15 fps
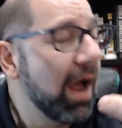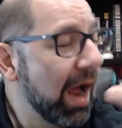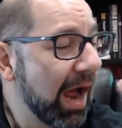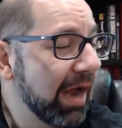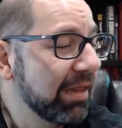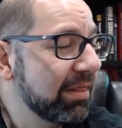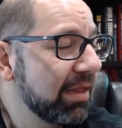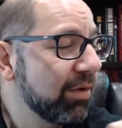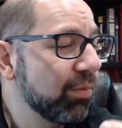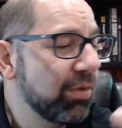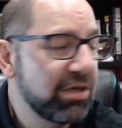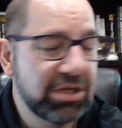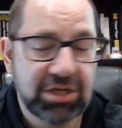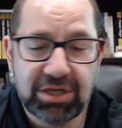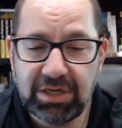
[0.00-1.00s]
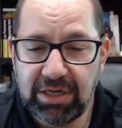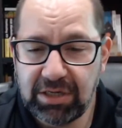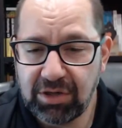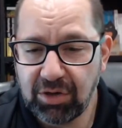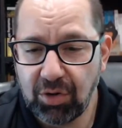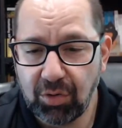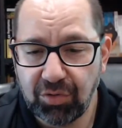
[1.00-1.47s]
I think we just need
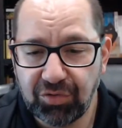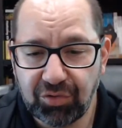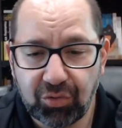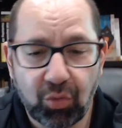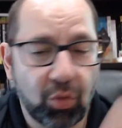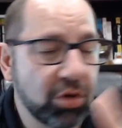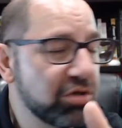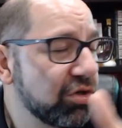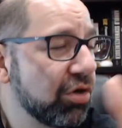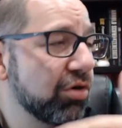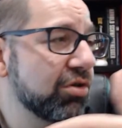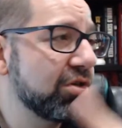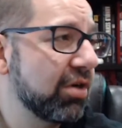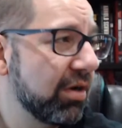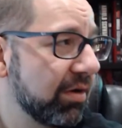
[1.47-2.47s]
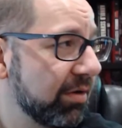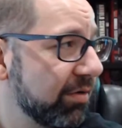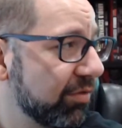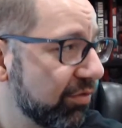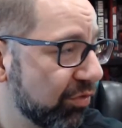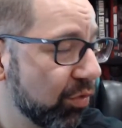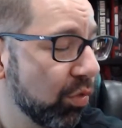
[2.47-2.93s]
to go scorch earth
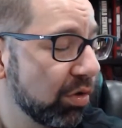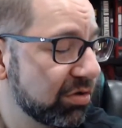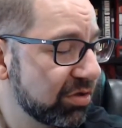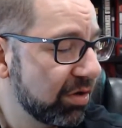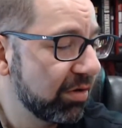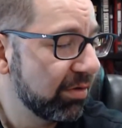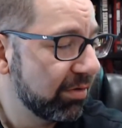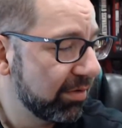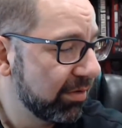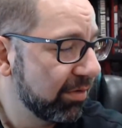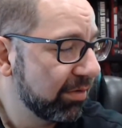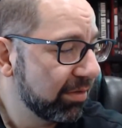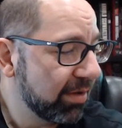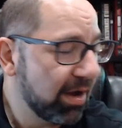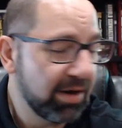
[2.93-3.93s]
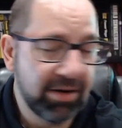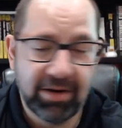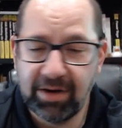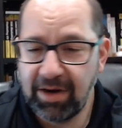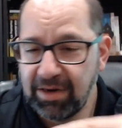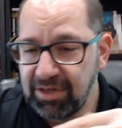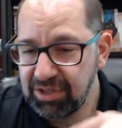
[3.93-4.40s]
on
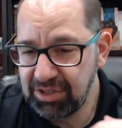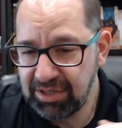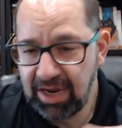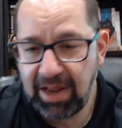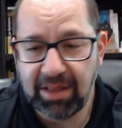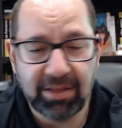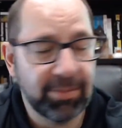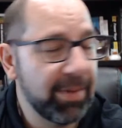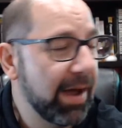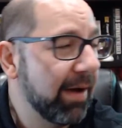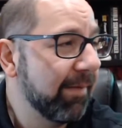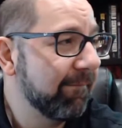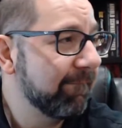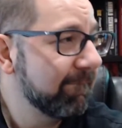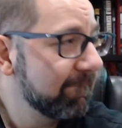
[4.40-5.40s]
it and just take them out.